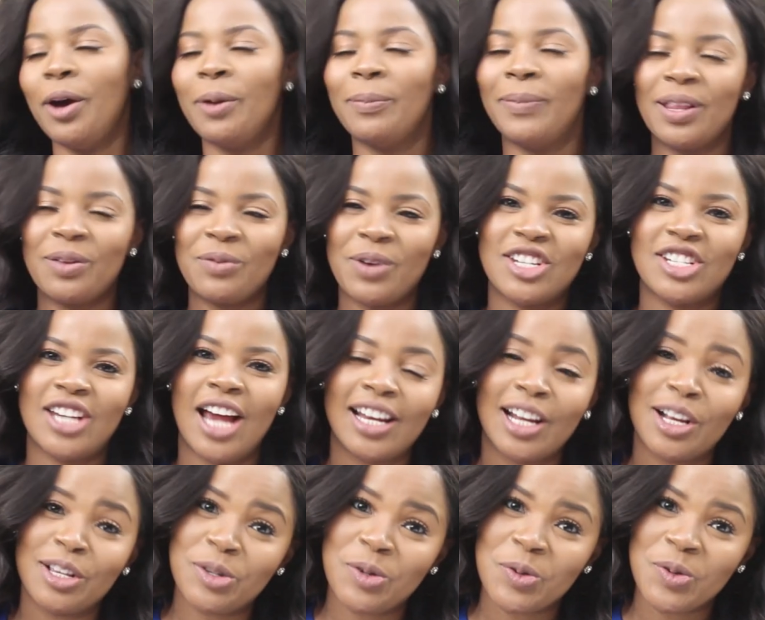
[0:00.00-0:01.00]
Oh, by the way, shout
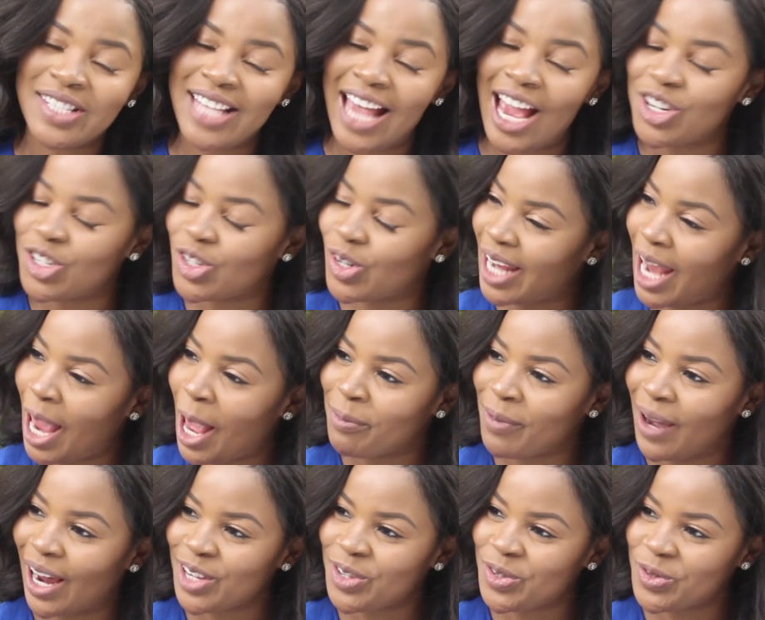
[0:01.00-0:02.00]
out to
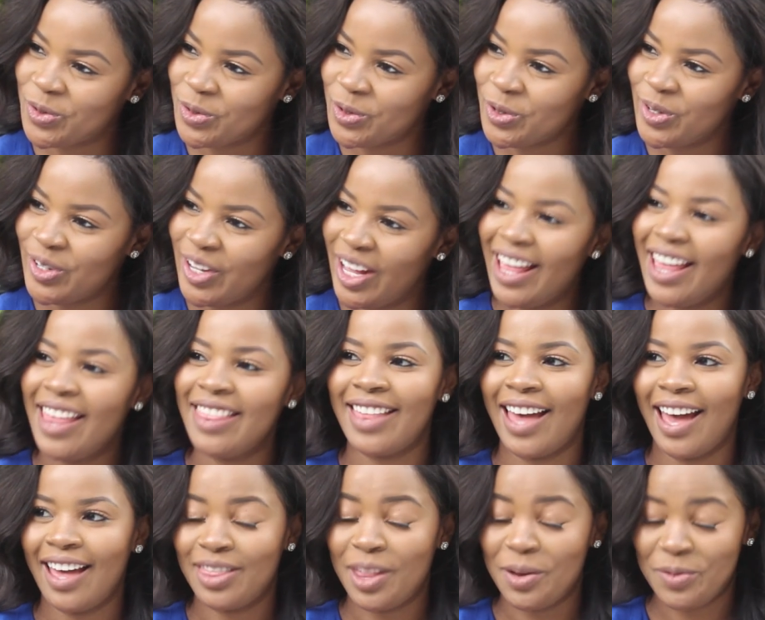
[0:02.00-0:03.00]
Sandringham High School
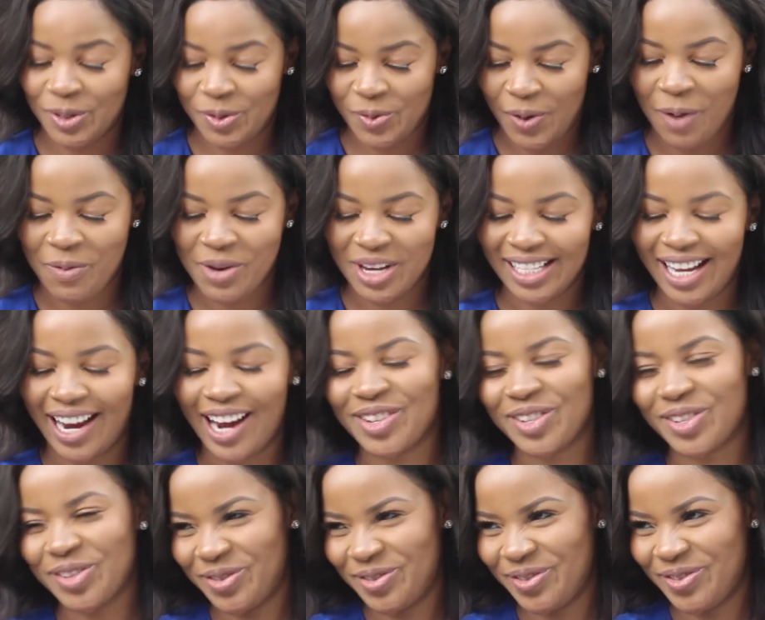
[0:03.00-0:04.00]
that. That's where I went to high
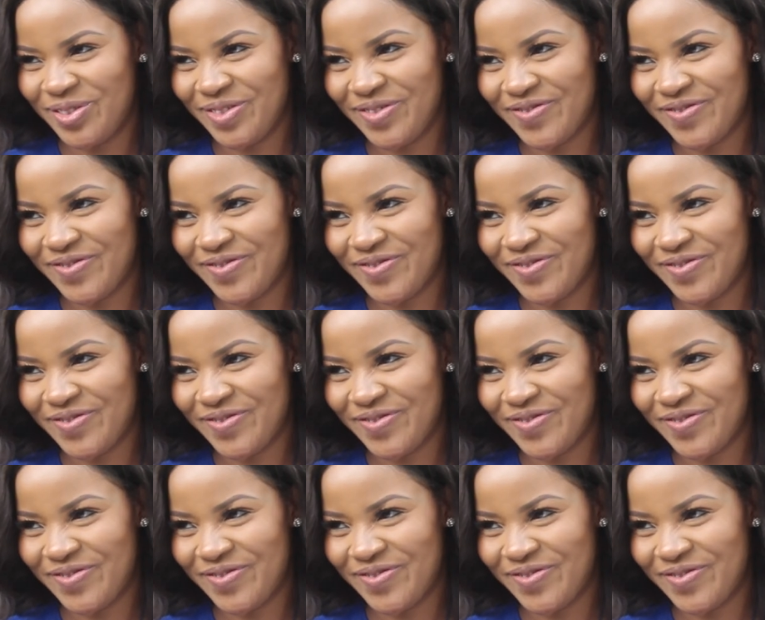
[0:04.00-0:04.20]
school.